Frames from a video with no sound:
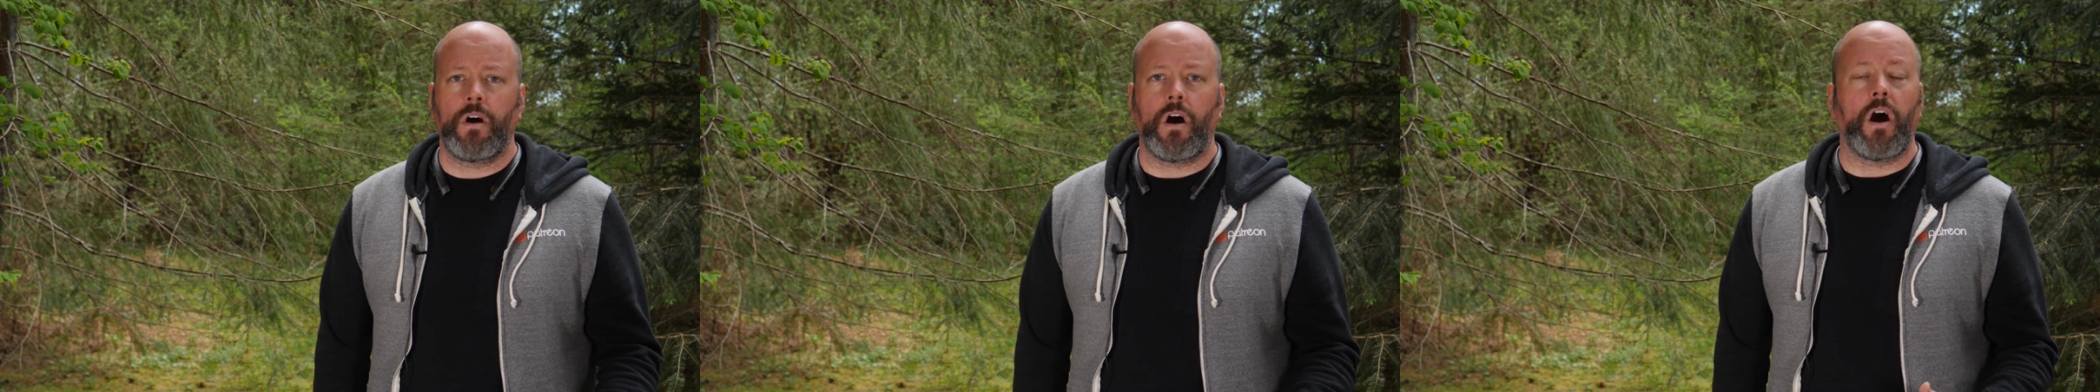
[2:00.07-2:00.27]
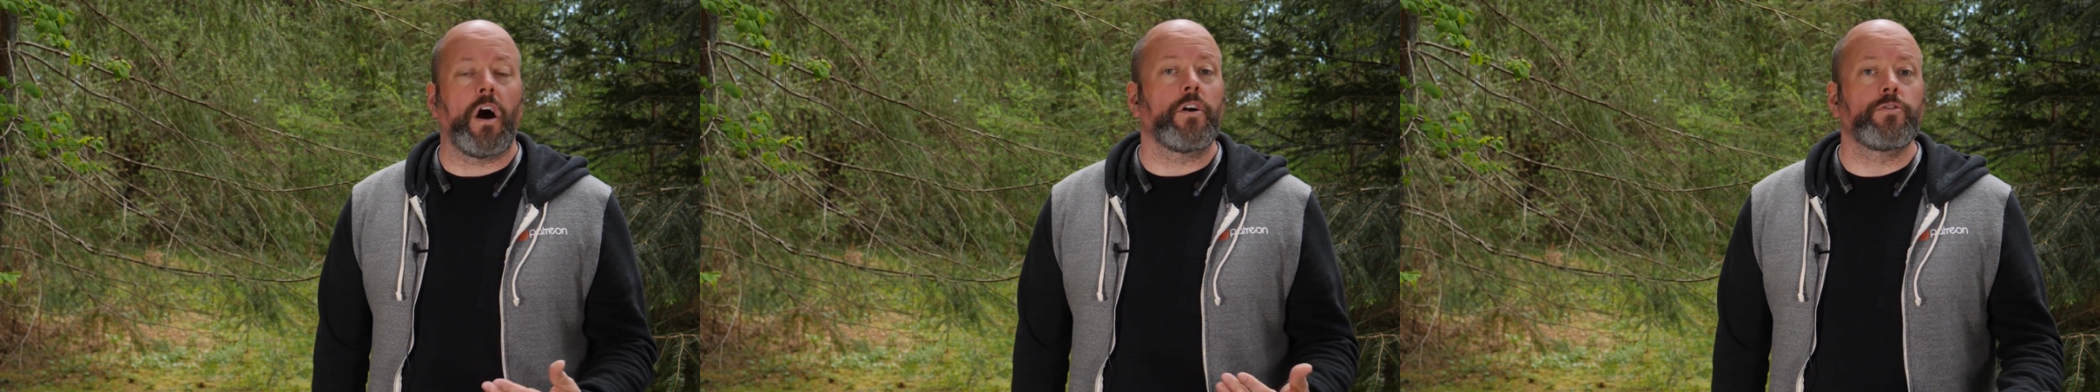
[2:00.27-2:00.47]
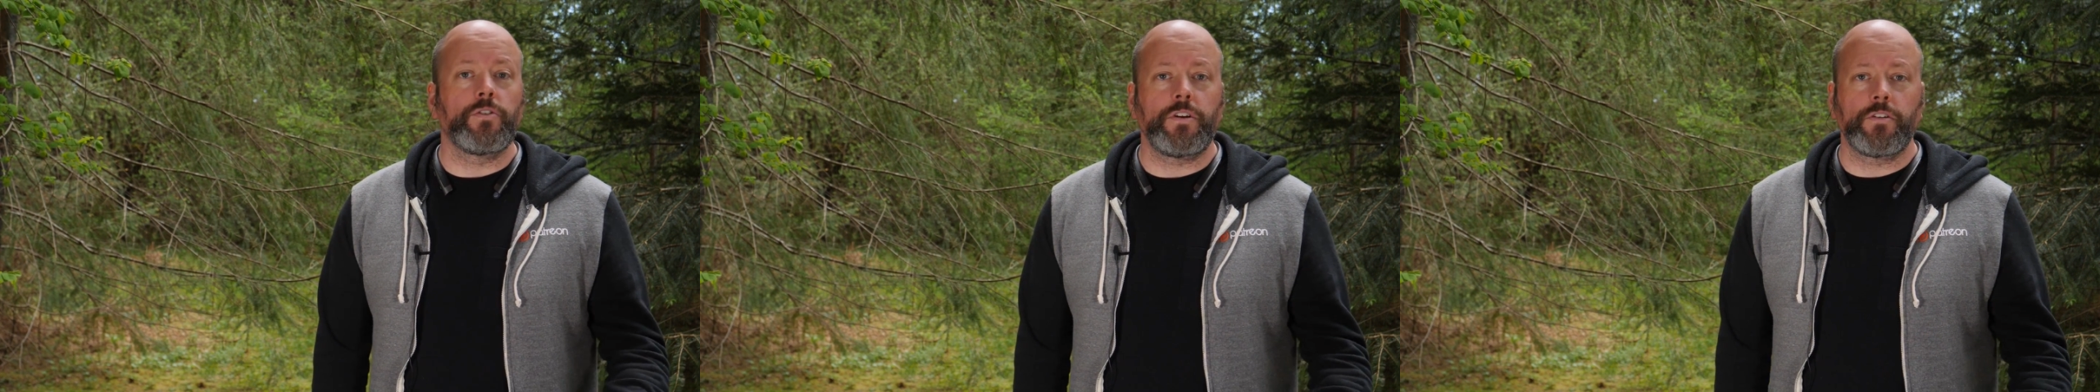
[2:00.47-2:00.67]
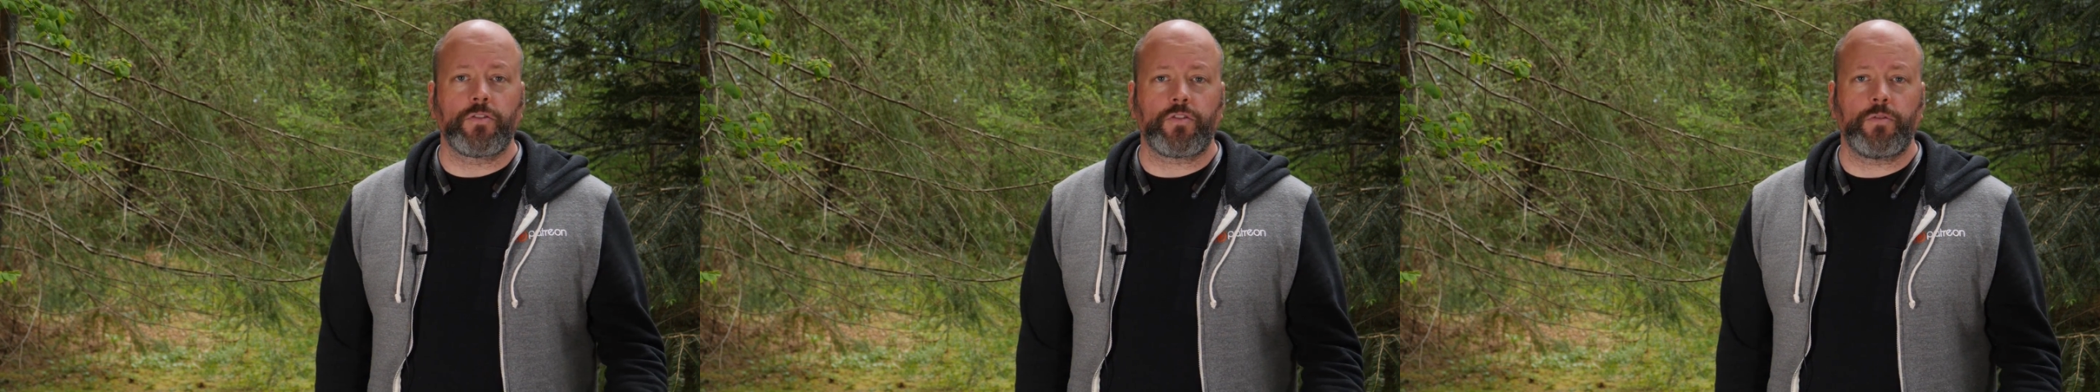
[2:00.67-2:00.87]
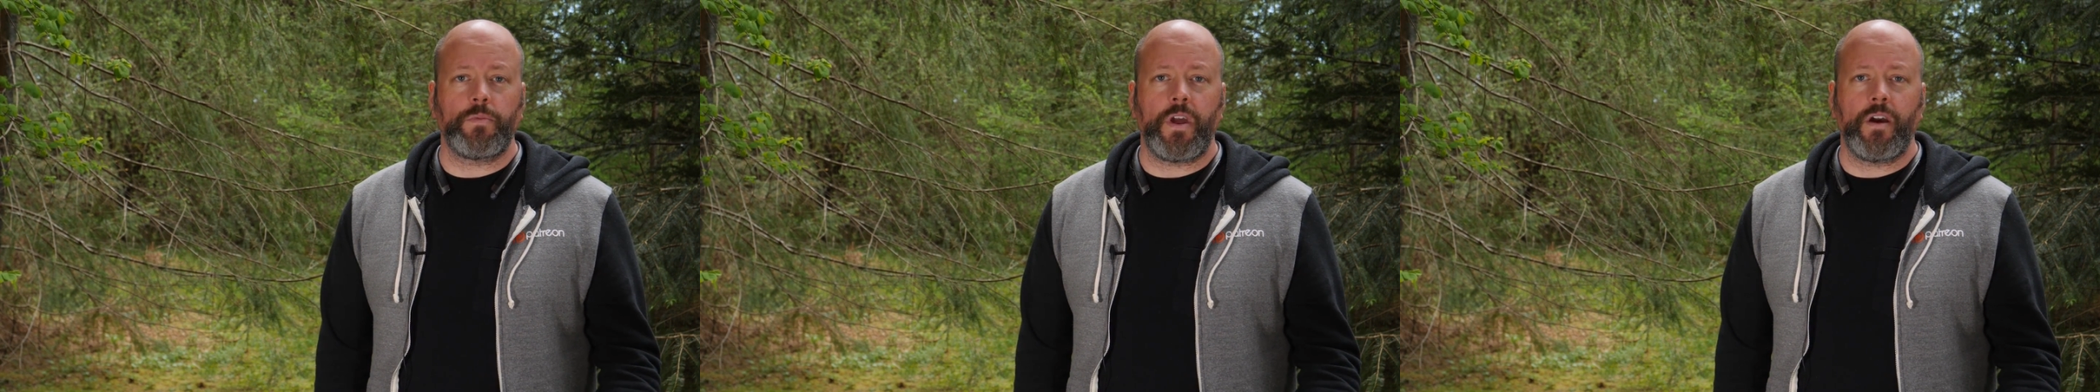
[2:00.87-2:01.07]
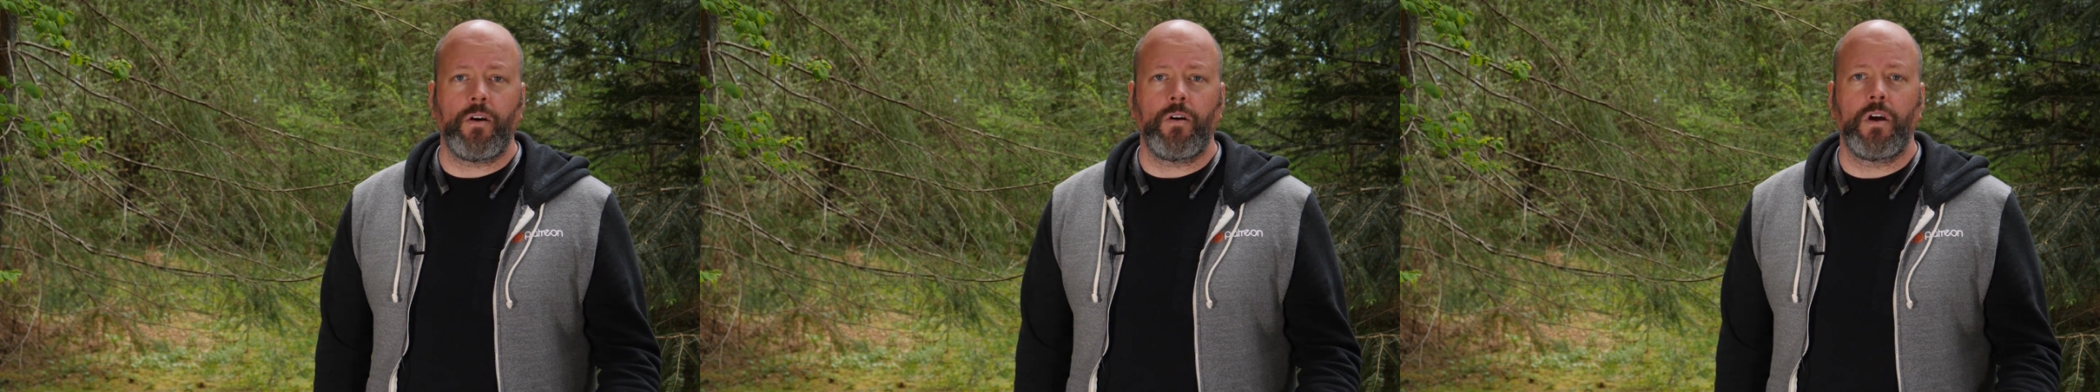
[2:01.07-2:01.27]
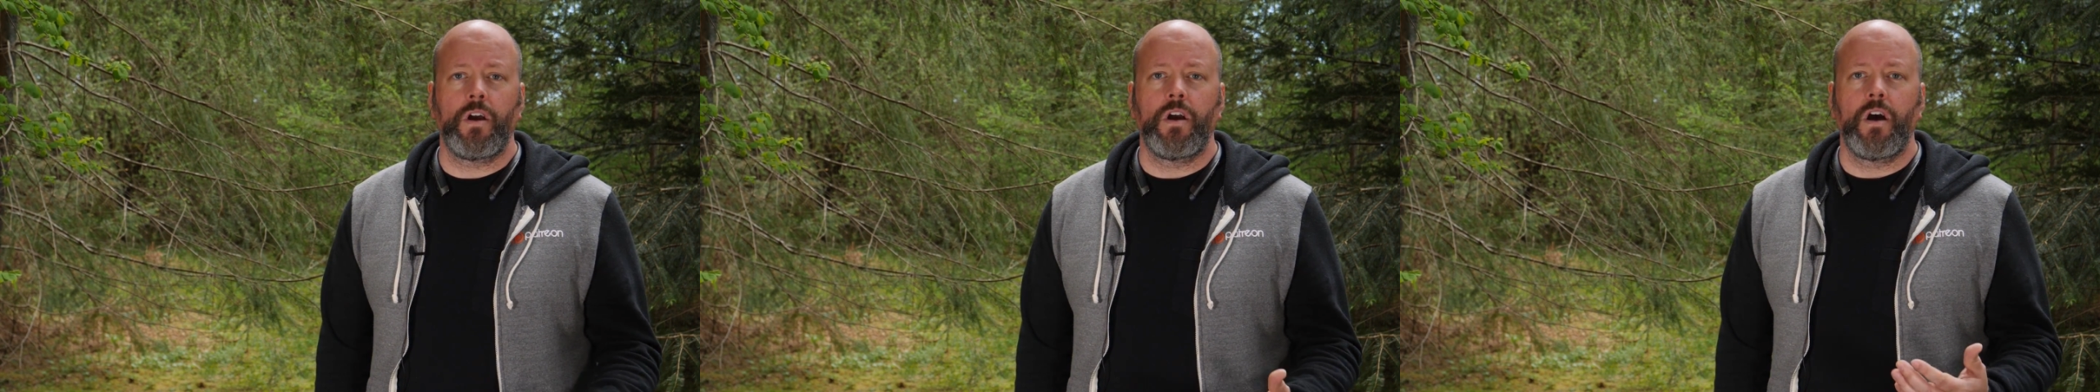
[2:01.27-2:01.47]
100 years from now,